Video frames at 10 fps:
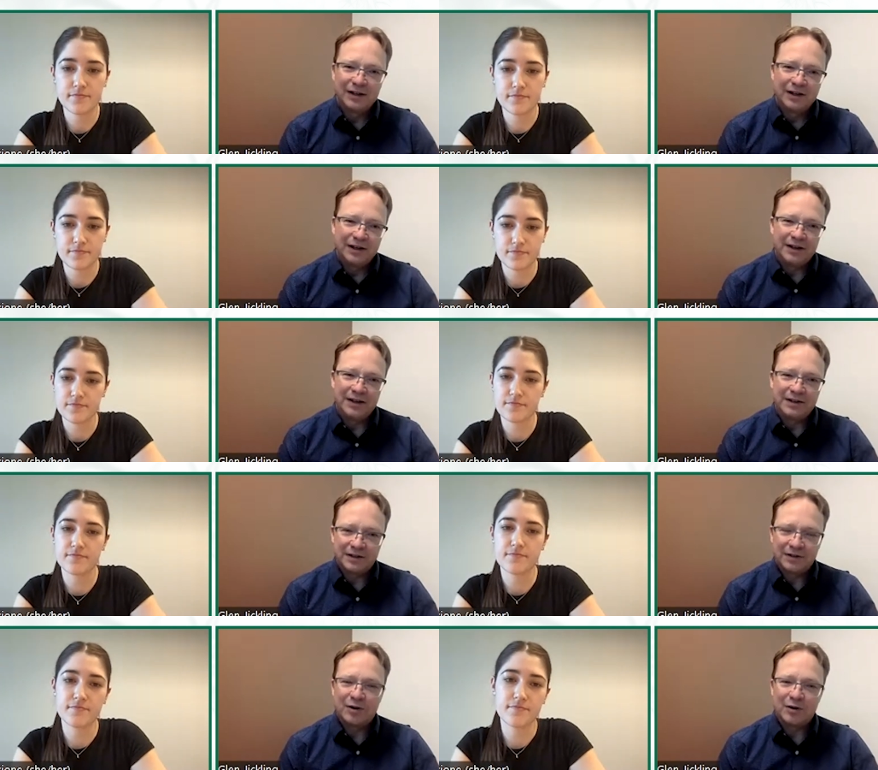Speaker 1: in this
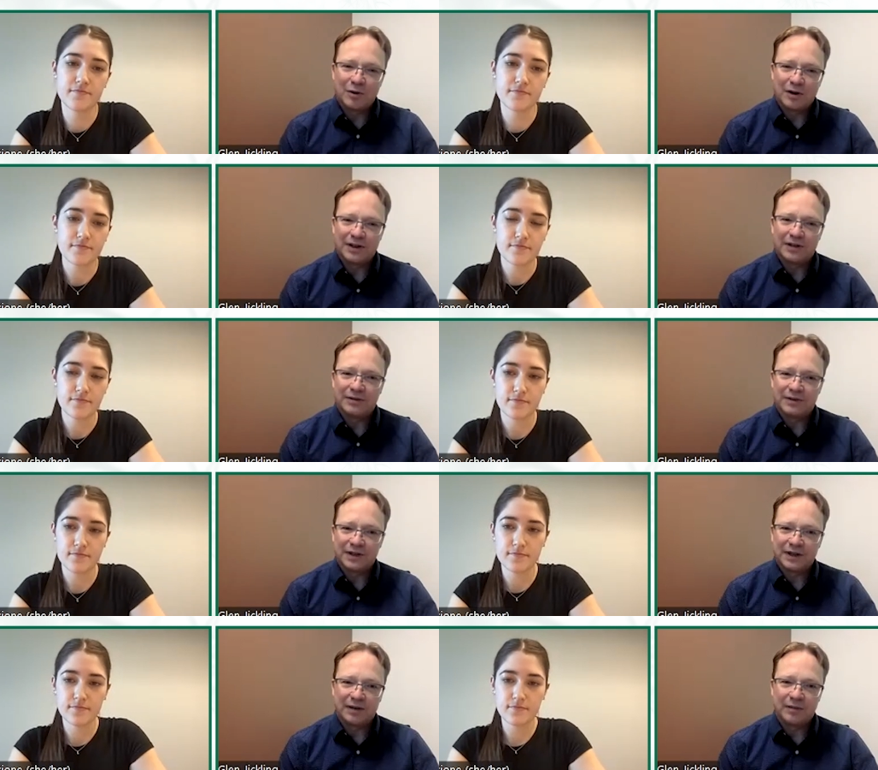cohort, it was
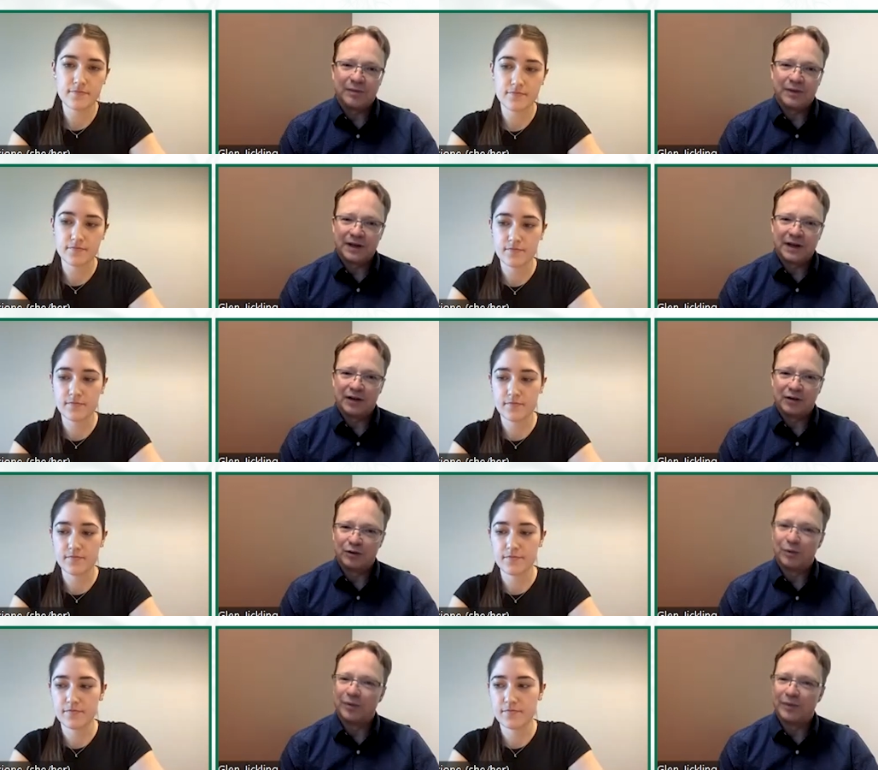a, a,
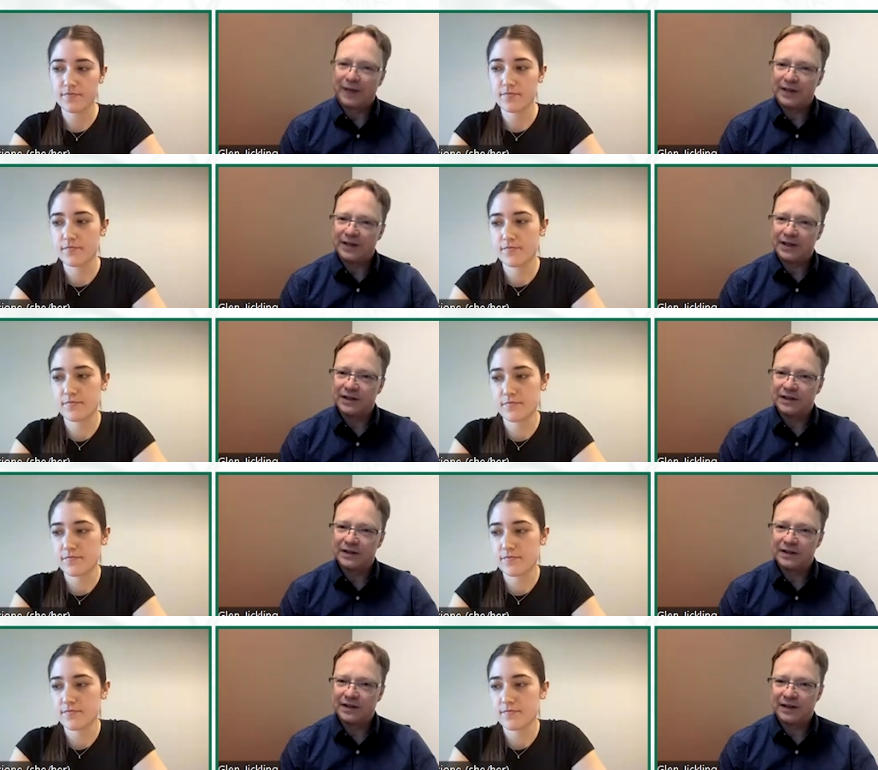group of
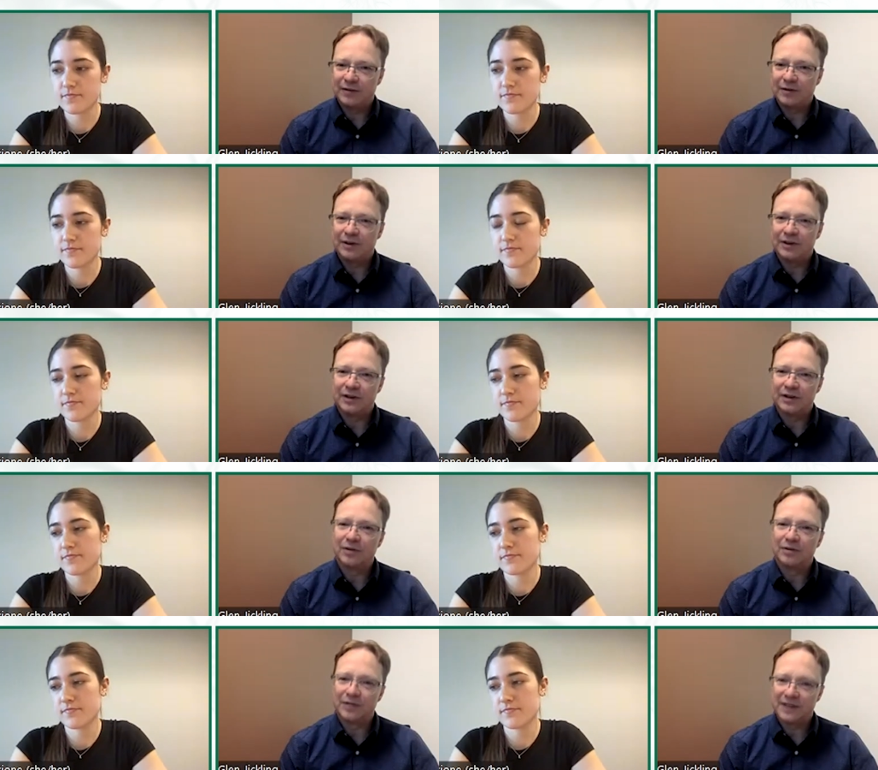patients that were in the lower
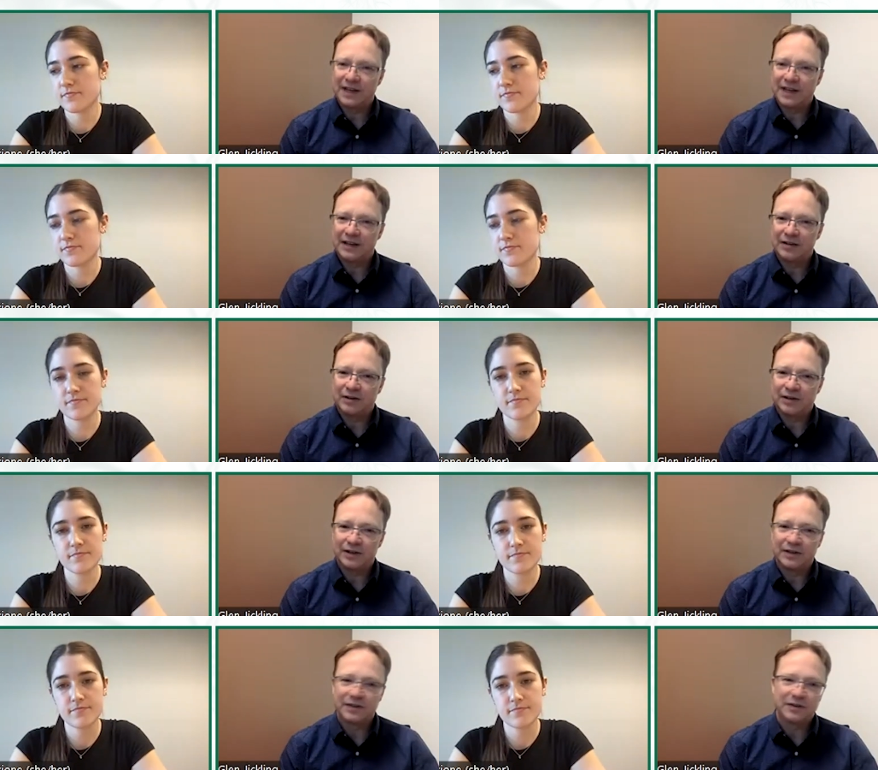risk category.
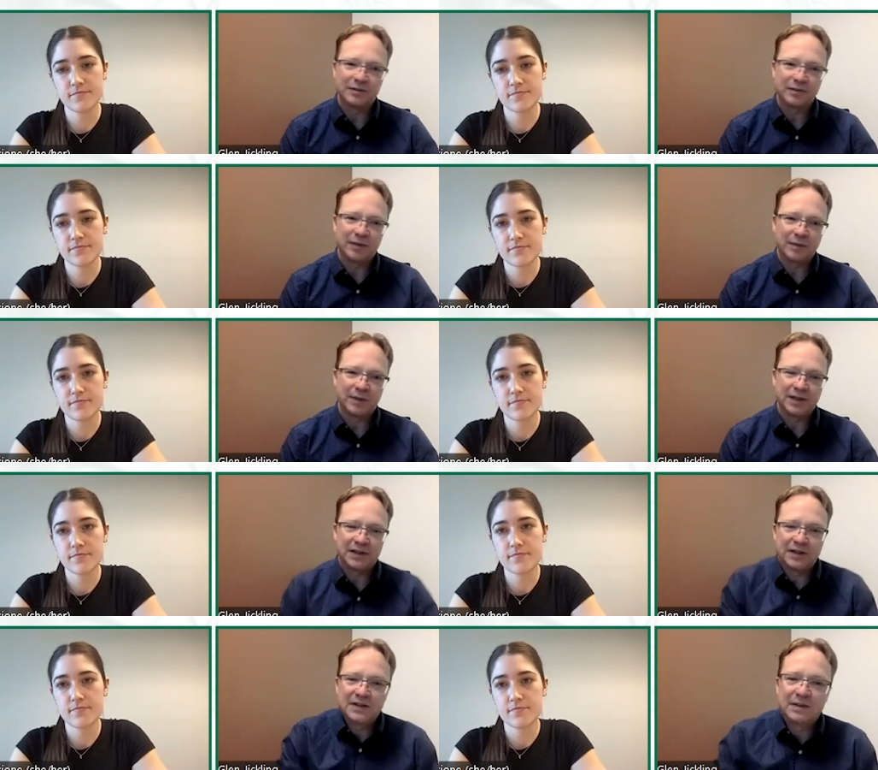And so
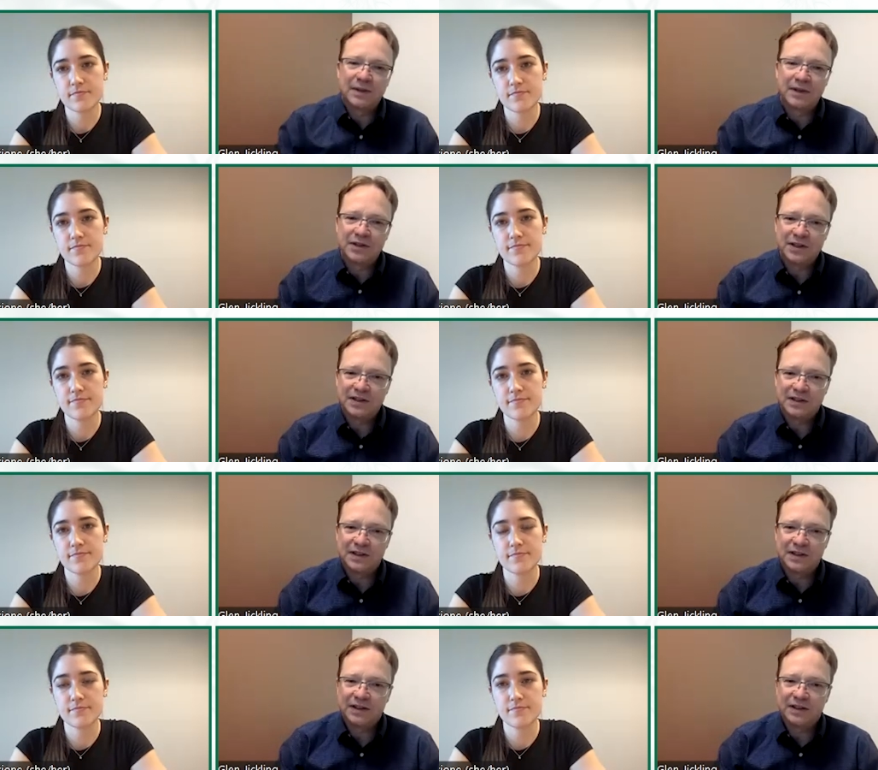potentially some of the genes that
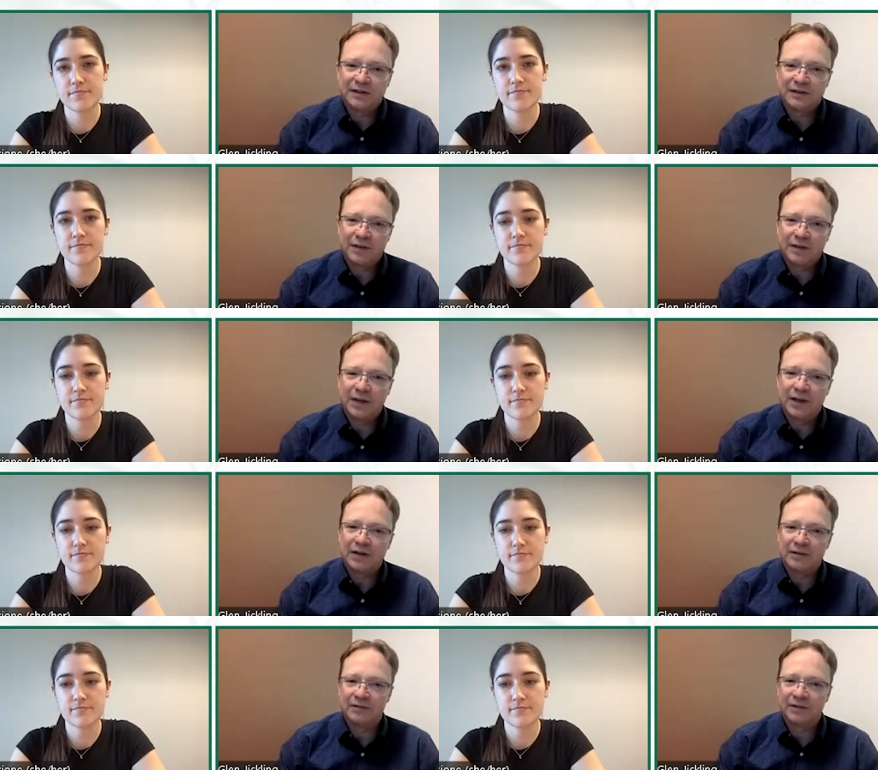are identified may not
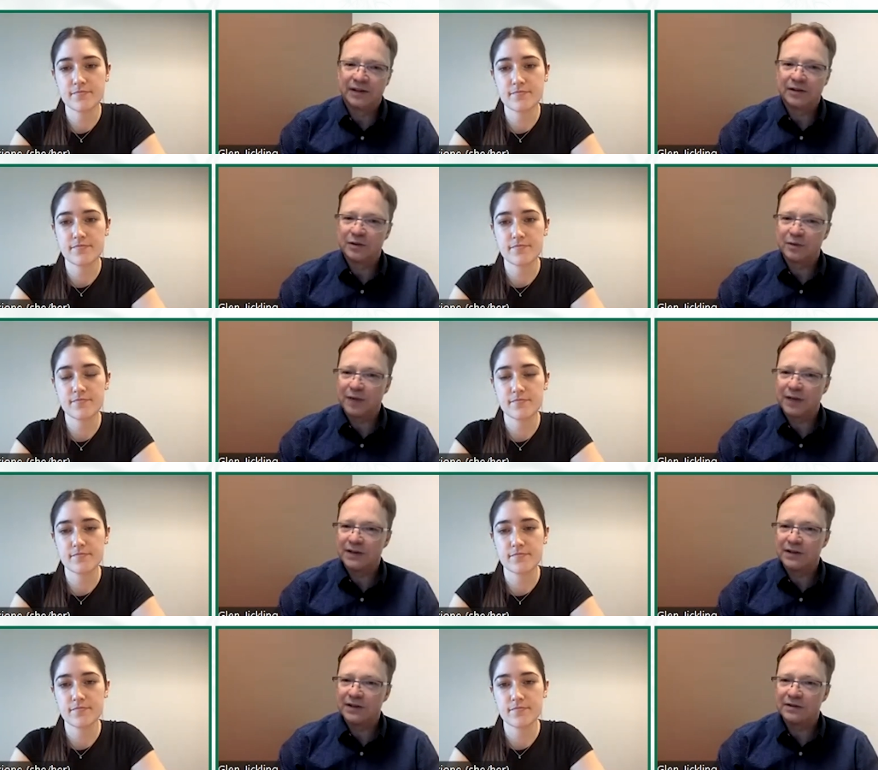reflect those
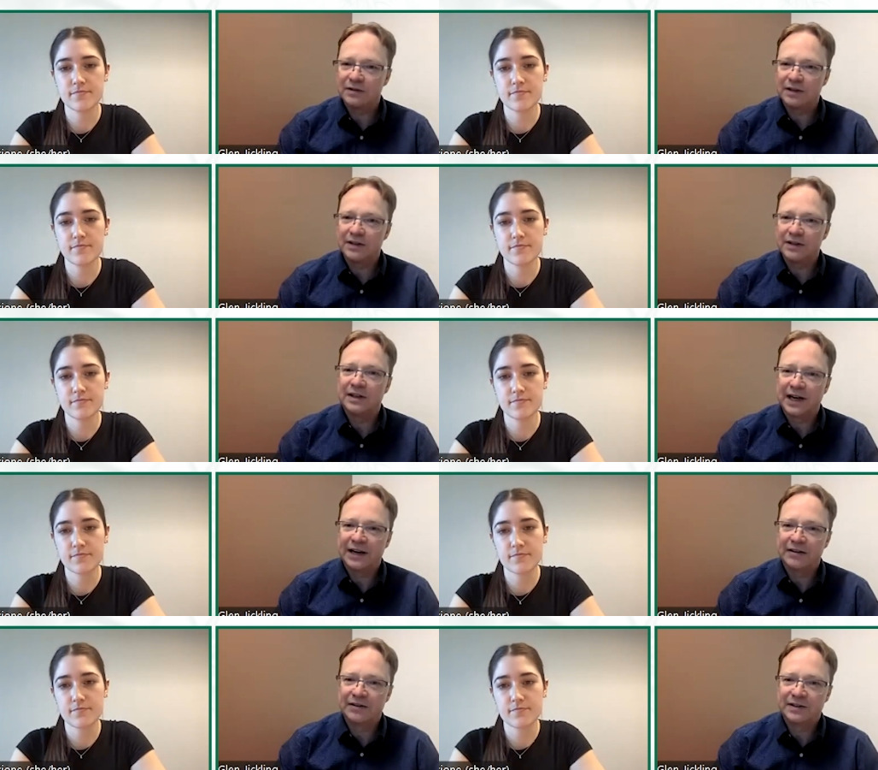patients who are in the
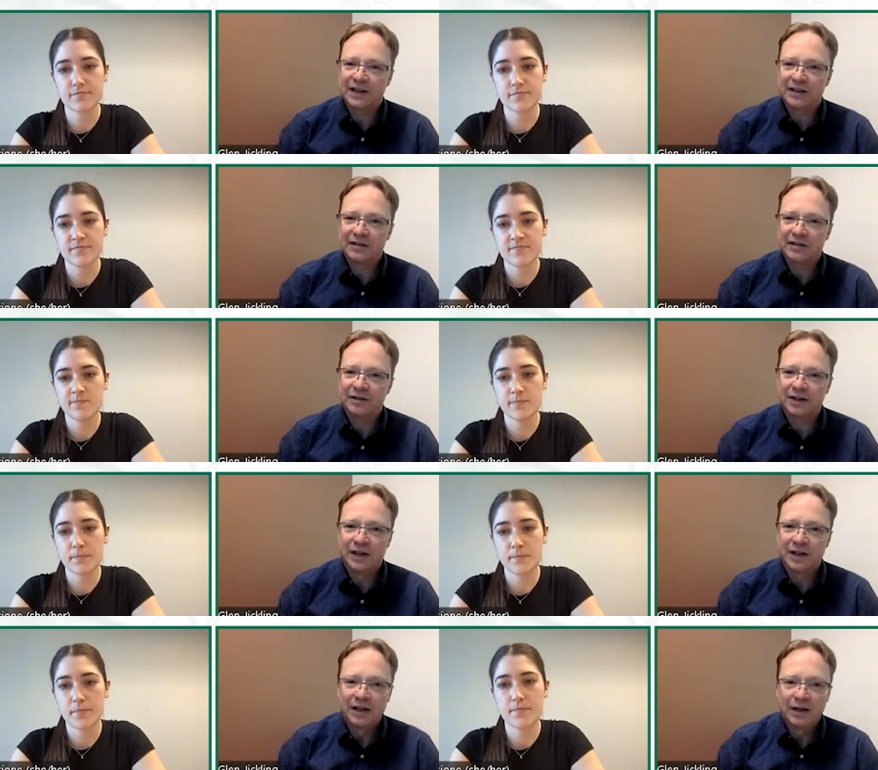higher risk category.
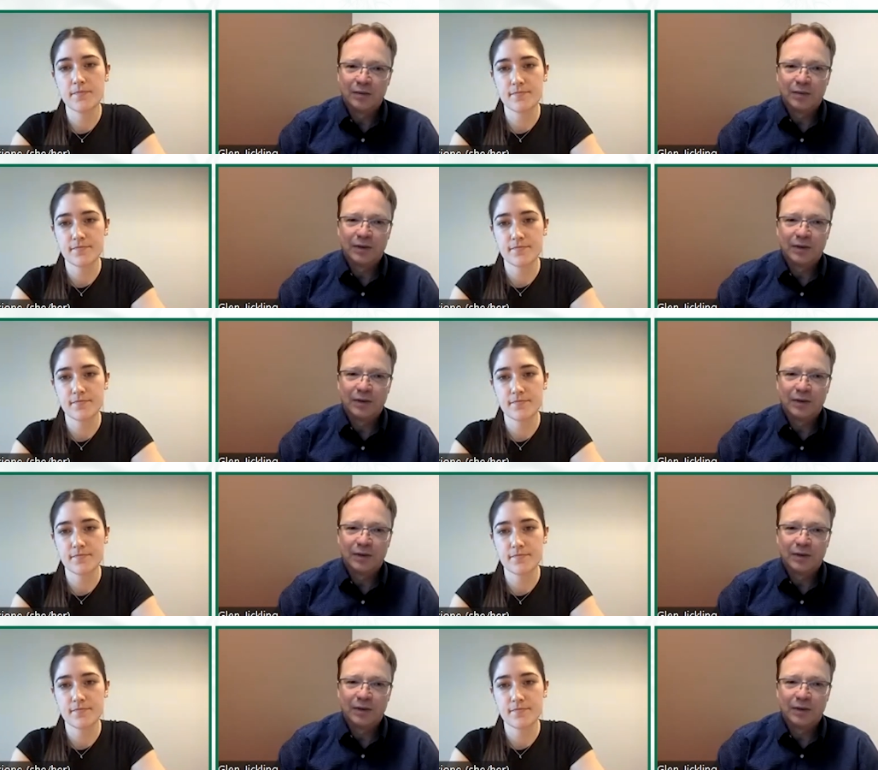But I